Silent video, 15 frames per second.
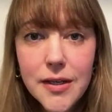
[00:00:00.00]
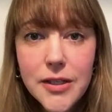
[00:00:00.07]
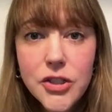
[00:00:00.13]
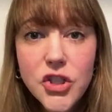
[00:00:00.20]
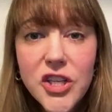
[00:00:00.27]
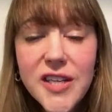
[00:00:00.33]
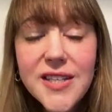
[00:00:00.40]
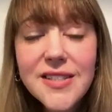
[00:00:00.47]

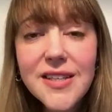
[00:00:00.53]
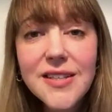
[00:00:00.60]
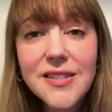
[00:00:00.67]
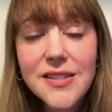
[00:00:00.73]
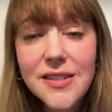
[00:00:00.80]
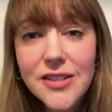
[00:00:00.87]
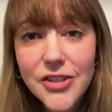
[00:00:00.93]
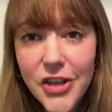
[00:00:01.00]

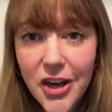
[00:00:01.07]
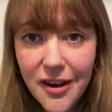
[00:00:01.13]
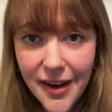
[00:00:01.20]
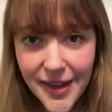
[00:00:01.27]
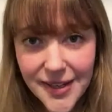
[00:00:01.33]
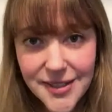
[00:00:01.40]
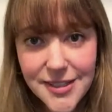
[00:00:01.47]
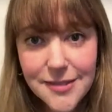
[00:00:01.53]
Jesus
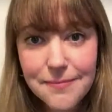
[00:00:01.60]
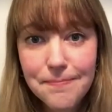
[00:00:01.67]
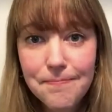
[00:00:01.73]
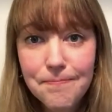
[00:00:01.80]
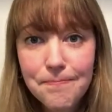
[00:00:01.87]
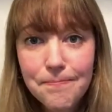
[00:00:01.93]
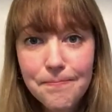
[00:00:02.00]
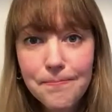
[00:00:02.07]
died
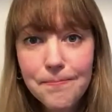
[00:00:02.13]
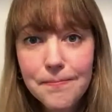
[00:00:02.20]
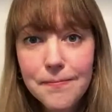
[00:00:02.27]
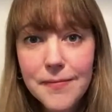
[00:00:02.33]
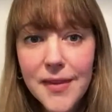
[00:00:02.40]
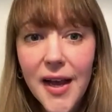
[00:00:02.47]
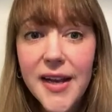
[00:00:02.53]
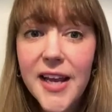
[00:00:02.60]

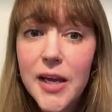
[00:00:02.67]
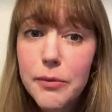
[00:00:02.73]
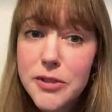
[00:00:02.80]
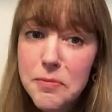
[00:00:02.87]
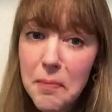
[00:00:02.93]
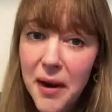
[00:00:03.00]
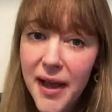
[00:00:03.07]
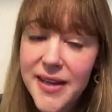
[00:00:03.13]
and he
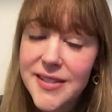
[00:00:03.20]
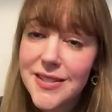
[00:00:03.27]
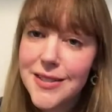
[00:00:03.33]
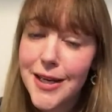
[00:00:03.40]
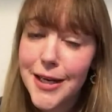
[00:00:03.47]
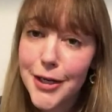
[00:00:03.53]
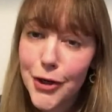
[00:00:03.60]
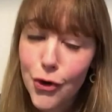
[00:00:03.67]
was placed
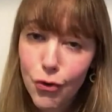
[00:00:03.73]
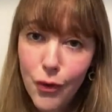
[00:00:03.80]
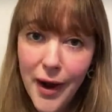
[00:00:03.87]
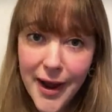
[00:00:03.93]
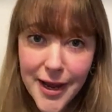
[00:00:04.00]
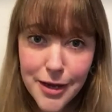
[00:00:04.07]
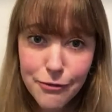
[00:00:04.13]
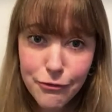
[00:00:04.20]
in a
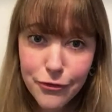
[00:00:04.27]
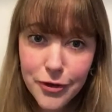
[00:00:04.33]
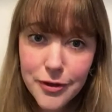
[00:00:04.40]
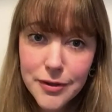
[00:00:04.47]
grave,